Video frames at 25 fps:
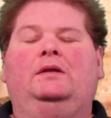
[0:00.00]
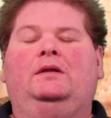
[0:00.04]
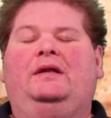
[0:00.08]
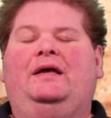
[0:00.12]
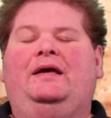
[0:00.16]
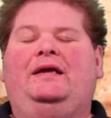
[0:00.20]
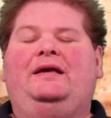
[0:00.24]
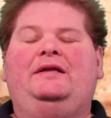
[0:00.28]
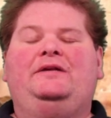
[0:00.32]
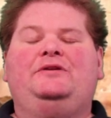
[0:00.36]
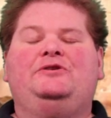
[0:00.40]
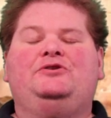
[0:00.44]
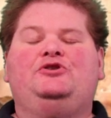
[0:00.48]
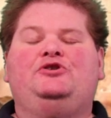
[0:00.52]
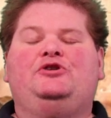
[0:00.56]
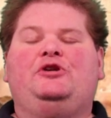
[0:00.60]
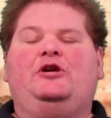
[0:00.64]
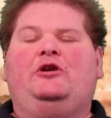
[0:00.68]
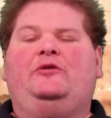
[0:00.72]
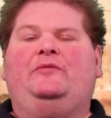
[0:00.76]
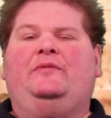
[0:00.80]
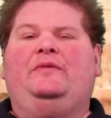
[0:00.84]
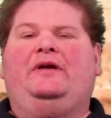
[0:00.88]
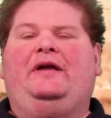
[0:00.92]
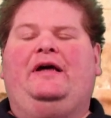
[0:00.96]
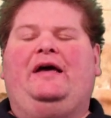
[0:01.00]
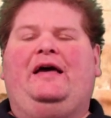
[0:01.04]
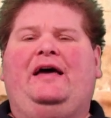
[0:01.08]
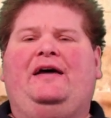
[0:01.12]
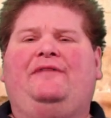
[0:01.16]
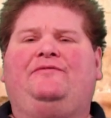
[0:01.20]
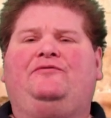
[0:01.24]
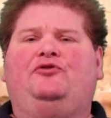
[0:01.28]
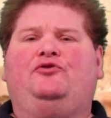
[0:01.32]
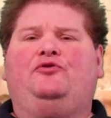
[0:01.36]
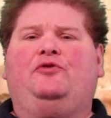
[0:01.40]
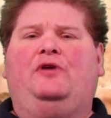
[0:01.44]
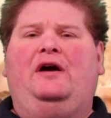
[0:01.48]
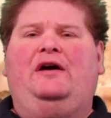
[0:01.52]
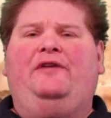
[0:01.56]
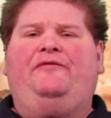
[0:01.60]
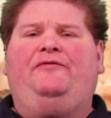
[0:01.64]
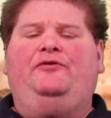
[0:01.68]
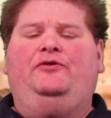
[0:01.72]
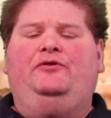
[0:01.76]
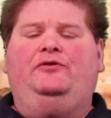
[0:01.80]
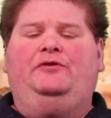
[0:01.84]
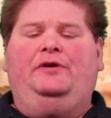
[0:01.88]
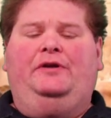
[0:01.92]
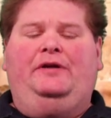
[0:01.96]
Ladies and gentlemen, I have to try
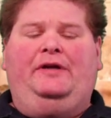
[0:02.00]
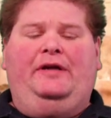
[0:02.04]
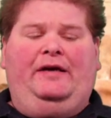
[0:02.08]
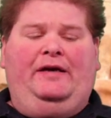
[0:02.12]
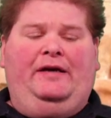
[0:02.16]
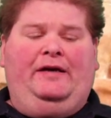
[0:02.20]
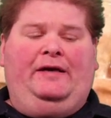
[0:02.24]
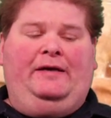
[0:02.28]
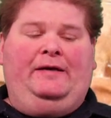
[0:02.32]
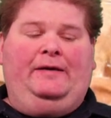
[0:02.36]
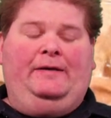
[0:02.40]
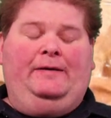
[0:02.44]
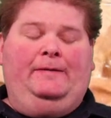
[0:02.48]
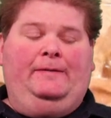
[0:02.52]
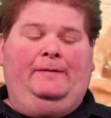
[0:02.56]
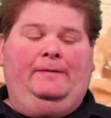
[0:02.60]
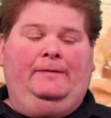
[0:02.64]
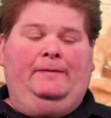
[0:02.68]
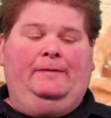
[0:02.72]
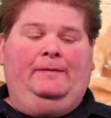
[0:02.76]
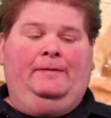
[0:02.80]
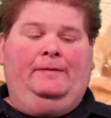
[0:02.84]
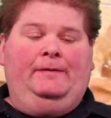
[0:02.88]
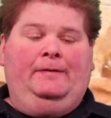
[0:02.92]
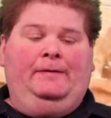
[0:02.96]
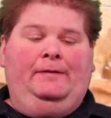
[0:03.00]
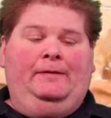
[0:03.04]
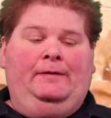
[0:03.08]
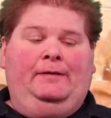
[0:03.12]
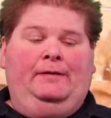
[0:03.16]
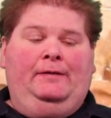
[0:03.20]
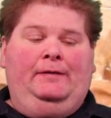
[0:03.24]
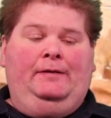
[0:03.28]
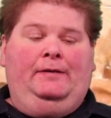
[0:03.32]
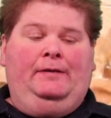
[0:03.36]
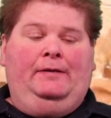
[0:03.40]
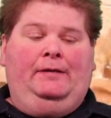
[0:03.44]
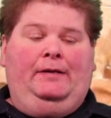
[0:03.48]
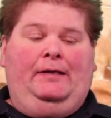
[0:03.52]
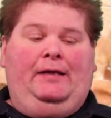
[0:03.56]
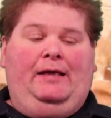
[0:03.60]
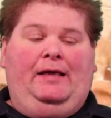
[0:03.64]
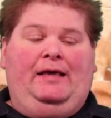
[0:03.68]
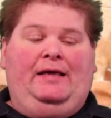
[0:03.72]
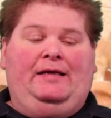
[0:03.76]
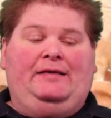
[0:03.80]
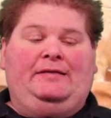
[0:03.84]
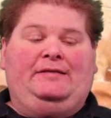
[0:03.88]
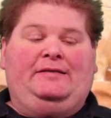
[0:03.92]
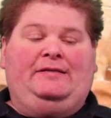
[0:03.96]
for you today
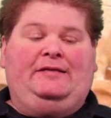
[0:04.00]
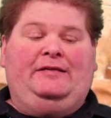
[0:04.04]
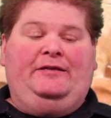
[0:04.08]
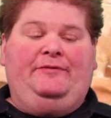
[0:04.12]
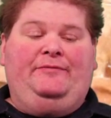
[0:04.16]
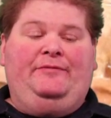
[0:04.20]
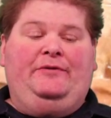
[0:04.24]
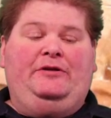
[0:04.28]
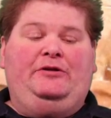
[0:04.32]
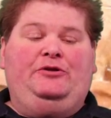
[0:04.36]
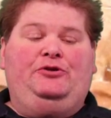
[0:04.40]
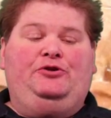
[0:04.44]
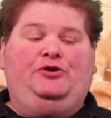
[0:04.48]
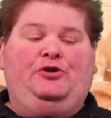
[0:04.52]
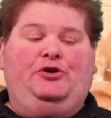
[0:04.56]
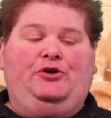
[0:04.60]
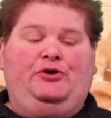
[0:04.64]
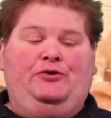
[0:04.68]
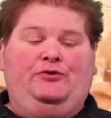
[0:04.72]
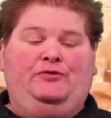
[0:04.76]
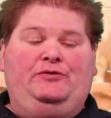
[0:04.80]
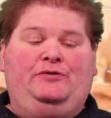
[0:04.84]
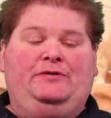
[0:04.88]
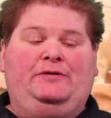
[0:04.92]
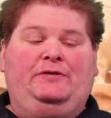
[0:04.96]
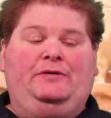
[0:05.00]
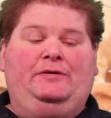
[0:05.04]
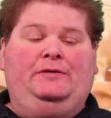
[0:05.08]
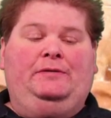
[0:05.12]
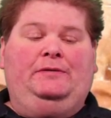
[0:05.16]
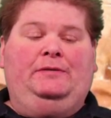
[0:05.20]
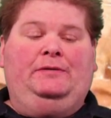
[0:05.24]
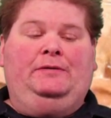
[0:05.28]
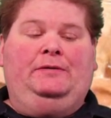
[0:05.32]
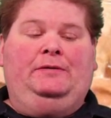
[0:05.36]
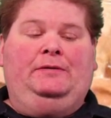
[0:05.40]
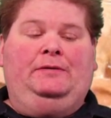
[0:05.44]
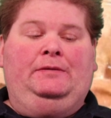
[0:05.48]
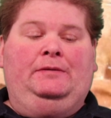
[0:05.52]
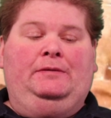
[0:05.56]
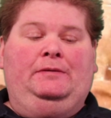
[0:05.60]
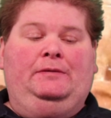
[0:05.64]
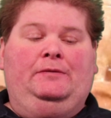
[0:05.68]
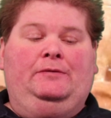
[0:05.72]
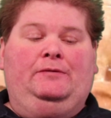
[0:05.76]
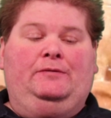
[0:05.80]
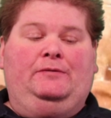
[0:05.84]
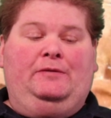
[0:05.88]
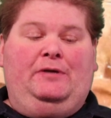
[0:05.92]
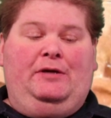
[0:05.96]
a Cinnamon Toast
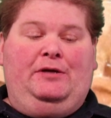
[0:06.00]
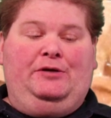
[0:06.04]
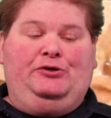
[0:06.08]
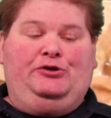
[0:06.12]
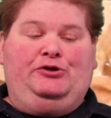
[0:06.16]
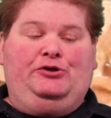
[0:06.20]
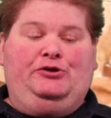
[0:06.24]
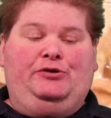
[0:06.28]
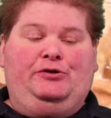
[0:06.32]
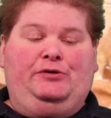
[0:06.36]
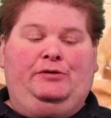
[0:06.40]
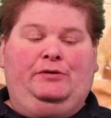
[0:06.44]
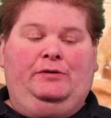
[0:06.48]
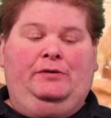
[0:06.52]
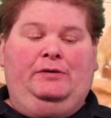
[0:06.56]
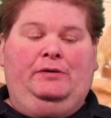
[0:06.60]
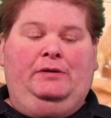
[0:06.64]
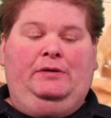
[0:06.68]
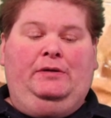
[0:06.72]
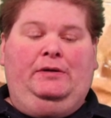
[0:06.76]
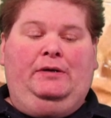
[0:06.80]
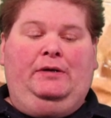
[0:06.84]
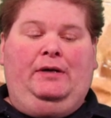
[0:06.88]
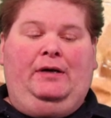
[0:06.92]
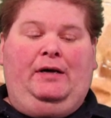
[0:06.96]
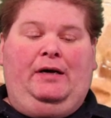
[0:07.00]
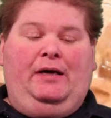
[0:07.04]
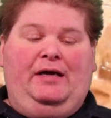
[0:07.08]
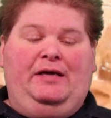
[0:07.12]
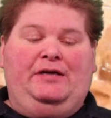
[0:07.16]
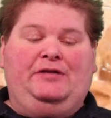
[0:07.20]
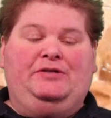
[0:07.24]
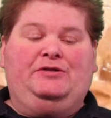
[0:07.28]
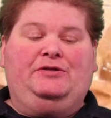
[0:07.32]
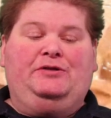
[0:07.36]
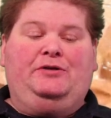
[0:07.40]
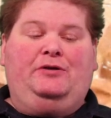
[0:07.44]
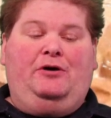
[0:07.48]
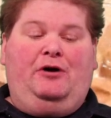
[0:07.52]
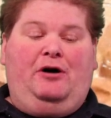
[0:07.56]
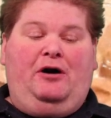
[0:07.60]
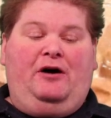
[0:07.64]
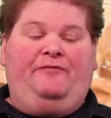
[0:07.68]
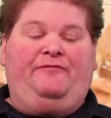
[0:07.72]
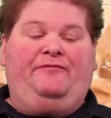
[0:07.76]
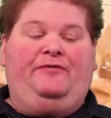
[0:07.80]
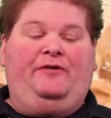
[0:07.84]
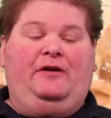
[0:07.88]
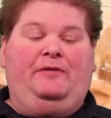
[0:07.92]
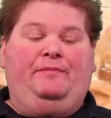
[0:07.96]
Crunch Iced
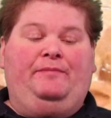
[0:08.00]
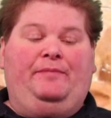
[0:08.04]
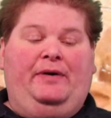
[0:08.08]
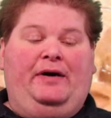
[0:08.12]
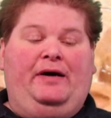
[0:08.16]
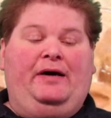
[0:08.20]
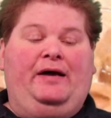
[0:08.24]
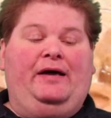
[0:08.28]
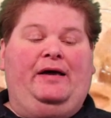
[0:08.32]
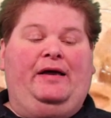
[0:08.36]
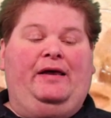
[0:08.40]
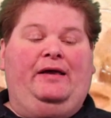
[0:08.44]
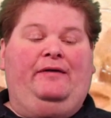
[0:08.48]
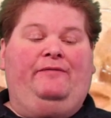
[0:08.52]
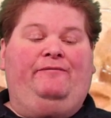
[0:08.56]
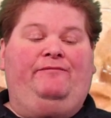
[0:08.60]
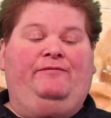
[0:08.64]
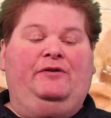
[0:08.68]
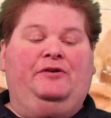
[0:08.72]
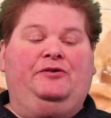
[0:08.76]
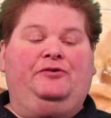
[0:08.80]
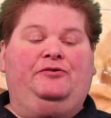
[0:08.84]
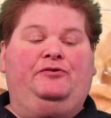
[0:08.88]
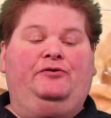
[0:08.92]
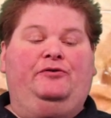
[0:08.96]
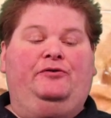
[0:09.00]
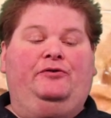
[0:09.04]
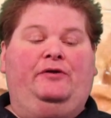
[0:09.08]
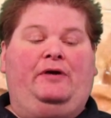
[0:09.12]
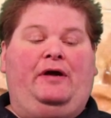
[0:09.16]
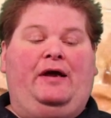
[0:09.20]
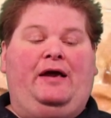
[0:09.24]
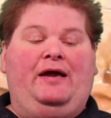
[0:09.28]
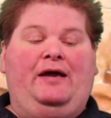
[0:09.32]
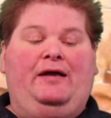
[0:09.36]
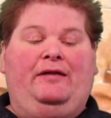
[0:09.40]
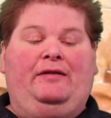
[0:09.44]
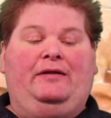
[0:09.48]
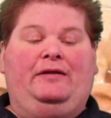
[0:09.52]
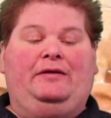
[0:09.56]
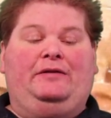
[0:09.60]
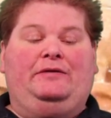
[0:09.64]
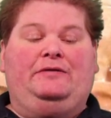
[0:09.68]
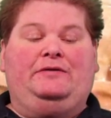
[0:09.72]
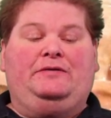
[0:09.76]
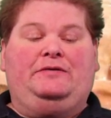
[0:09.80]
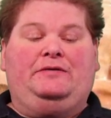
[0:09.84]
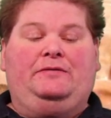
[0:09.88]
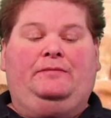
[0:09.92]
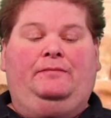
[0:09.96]
Coffee by Victor
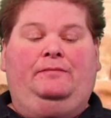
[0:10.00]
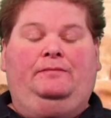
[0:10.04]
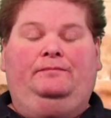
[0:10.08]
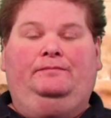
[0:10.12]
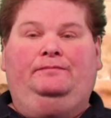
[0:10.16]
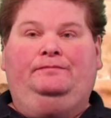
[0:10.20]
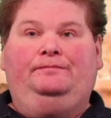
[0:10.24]
Allen's.